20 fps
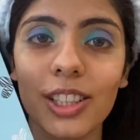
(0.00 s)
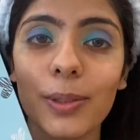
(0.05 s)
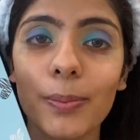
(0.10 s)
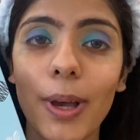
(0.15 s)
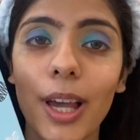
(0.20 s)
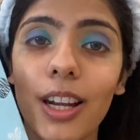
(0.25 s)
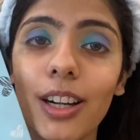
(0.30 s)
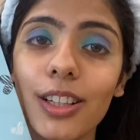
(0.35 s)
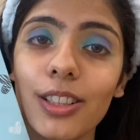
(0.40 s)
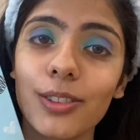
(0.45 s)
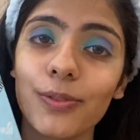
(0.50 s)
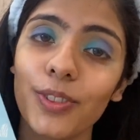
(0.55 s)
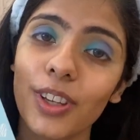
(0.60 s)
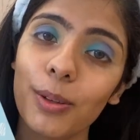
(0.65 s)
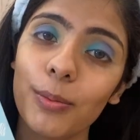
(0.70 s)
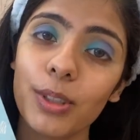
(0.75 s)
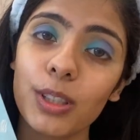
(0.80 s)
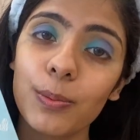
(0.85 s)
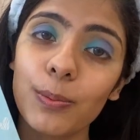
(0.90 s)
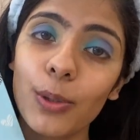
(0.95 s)
This palette is
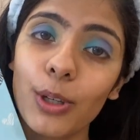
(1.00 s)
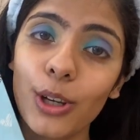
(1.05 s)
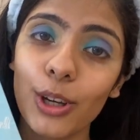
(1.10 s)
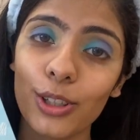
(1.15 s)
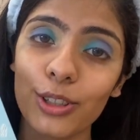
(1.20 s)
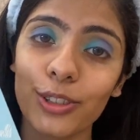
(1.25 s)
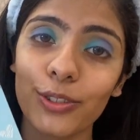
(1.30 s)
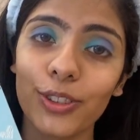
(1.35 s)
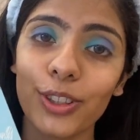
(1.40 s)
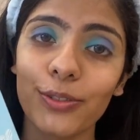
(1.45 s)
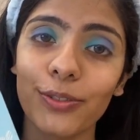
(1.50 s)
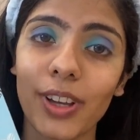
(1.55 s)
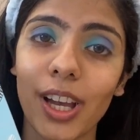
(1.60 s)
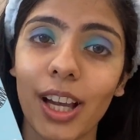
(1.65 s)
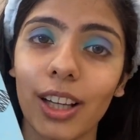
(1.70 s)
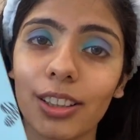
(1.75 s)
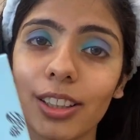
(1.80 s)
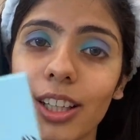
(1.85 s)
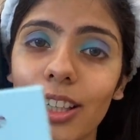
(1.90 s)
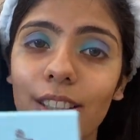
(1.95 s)
famous because of the
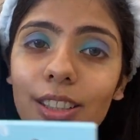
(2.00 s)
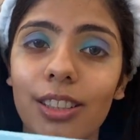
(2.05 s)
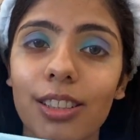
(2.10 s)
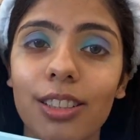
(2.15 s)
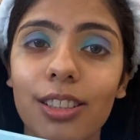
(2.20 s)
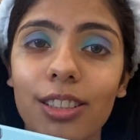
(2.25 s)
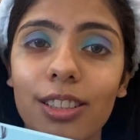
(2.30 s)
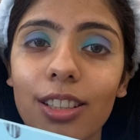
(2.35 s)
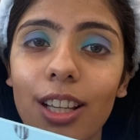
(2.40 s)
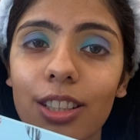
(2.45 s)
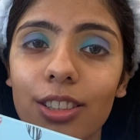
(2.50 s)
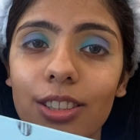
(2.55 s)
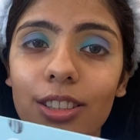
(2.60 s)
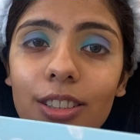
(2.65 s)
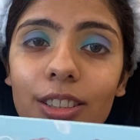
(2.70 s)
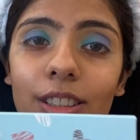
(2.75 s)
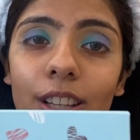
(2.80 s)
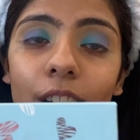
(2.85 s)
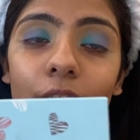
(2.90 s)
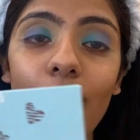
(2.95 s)
fact that this
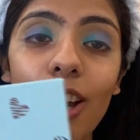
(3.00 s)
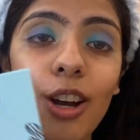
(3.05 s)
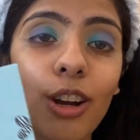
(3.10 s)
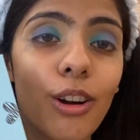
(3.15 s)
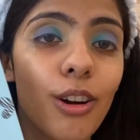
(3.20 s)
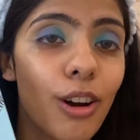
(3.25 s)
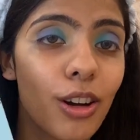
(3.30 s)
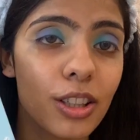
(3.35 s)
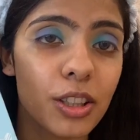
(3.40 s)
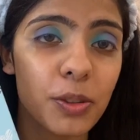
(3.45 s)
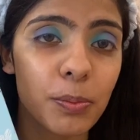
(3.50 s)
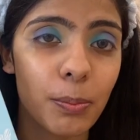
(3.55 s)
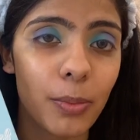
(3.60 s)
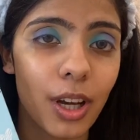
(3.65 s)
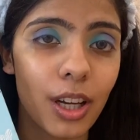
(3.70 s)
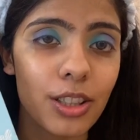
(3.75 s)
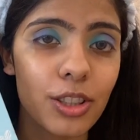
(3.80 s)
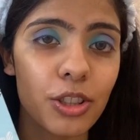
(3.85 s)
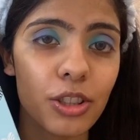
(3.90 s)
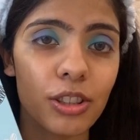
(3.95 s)
doesn't cost
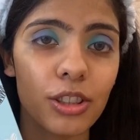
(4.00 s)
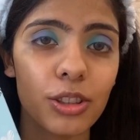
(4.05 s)
much.